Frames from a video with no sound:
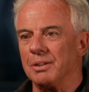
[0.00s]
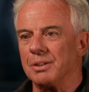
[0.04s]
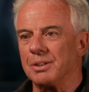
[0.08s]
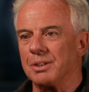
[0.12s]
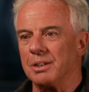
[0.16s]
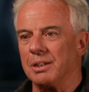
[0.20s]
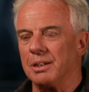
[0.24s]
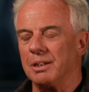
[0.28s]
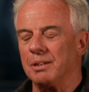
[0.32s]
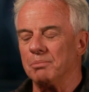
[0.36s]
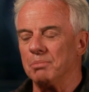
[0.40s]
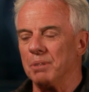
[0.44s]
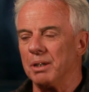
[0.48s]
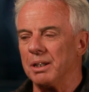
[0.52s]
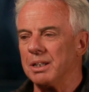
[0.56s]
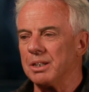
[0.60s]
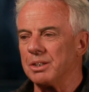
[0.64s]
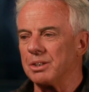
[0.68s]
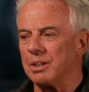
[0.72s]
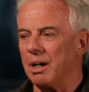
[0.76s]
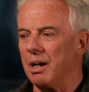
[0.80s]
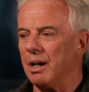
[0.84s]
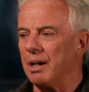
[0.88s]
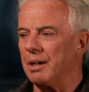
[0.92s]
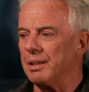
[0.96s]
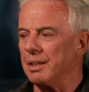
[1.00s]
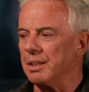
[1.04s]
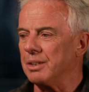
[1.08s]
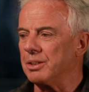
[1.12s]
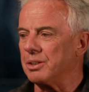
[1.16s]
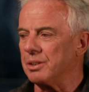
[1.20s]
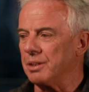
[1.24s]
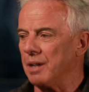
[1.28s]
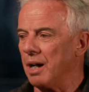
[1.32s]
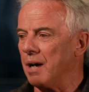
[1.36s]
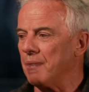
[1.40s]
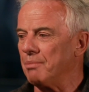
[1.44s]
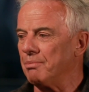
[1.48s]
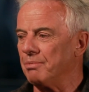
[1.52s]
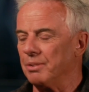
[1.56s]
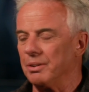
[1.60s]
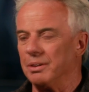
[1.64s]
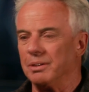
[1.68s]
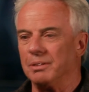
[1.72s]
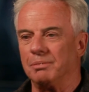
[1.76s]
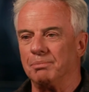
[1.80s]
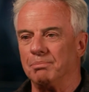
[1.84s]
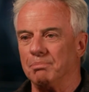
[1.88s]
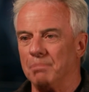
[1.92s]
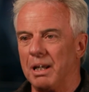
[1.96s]
on the scene, but his heart had stopped
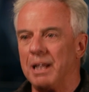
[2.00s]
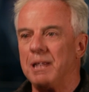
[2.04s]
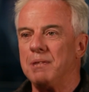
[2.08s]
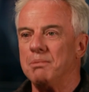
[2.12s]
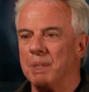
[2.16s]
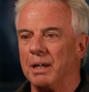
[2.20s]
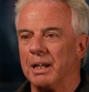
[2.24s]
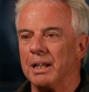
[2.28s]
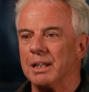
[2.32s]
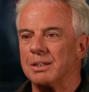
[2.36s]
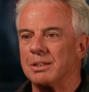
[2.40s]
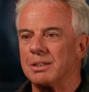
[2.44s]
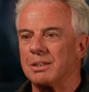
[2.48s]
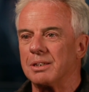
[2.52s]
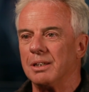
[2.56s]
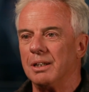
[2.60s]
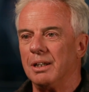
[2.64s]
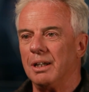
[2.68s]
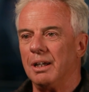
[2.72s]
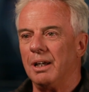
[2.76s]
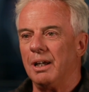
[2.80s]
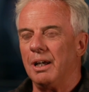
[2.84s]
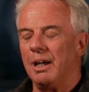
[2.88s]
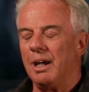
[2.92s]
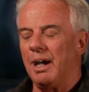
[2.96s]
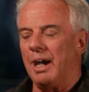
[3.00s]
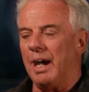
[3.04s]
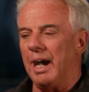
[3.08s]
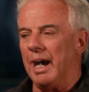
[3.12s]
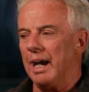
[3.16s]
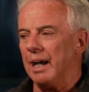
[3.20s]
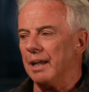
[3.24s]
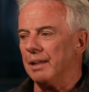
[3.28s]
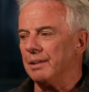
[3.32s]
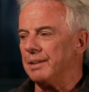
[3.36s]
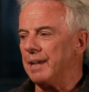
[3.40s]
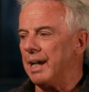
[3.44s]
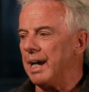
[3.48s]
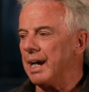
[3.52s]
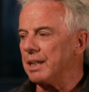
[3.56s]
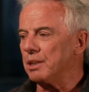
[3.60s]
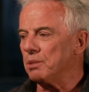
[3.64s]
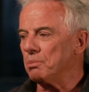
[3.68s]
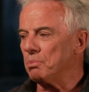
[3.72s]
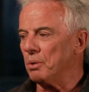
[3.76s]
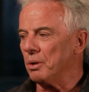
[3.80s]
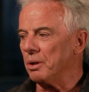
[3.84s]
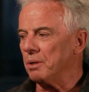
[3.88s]
for many minutes and they had to